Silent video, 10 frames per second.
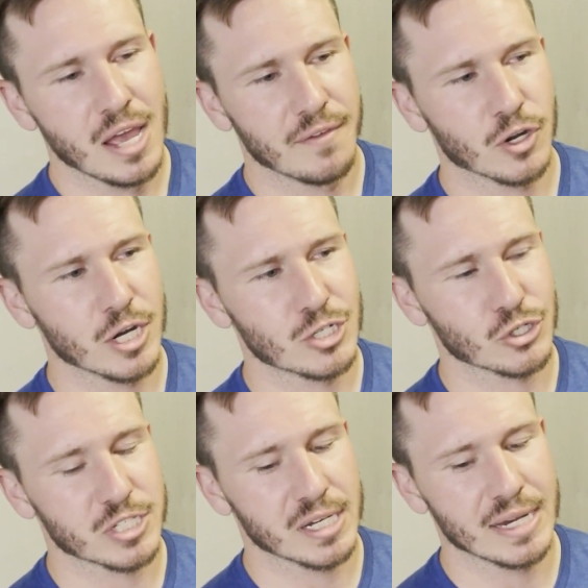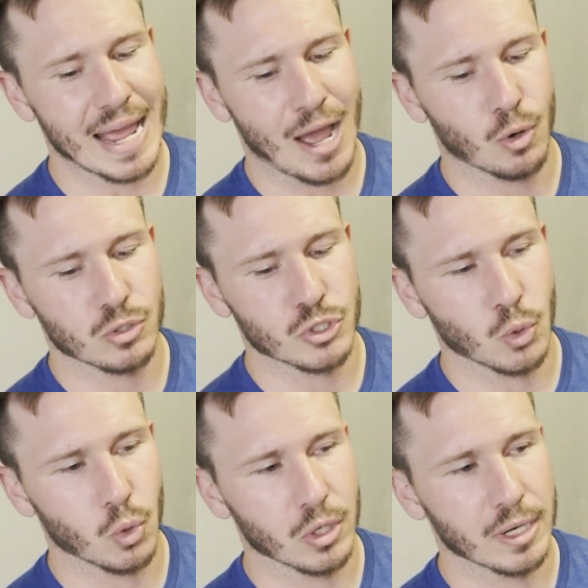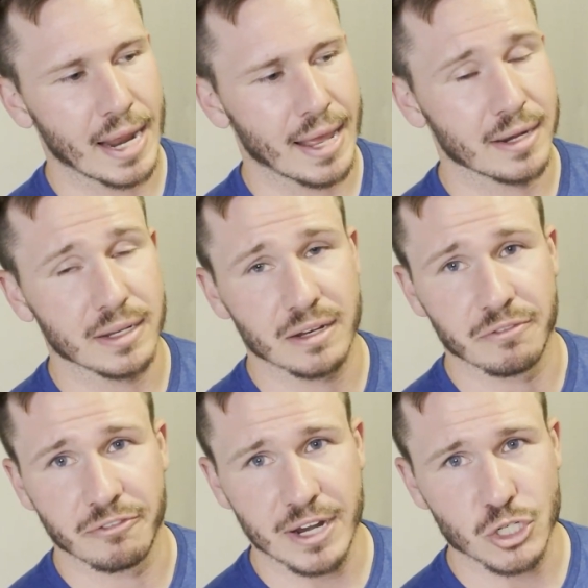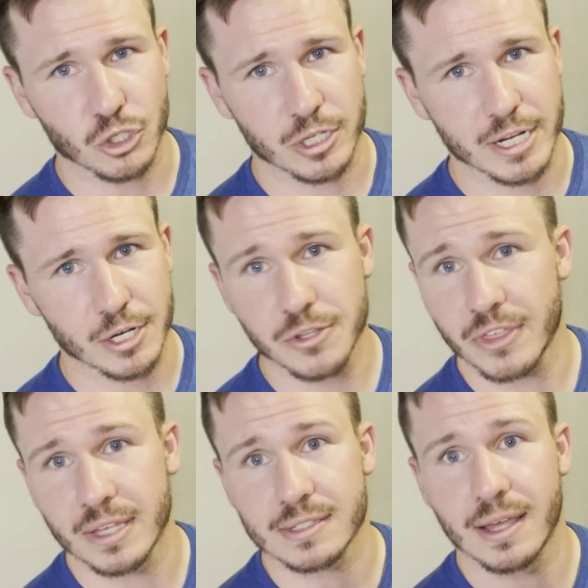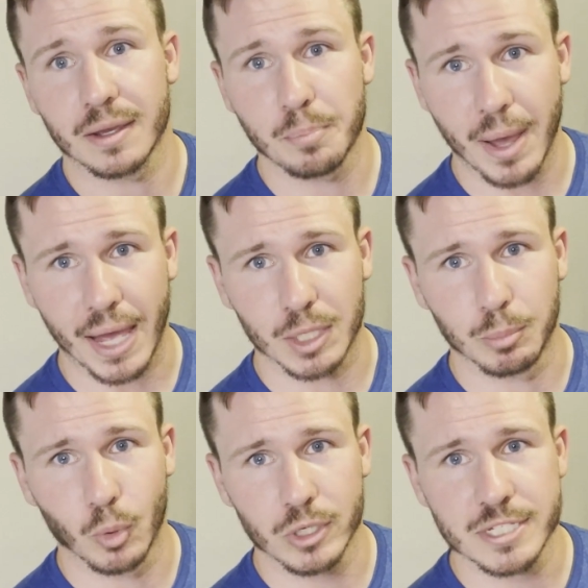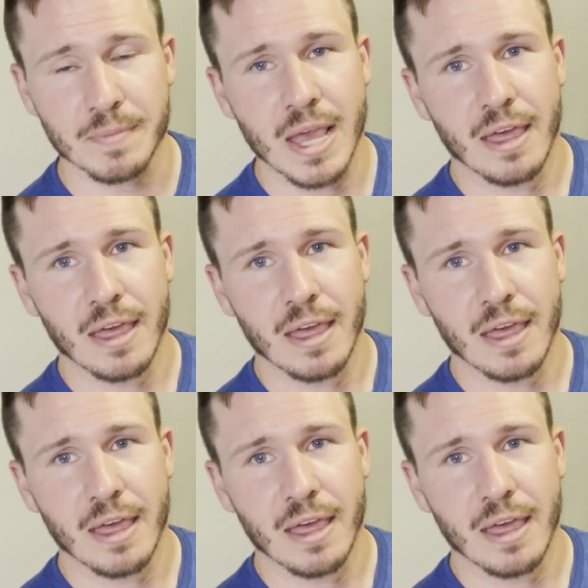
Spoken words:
If you're interested in outdoor and adventure gear, things like paddle boards,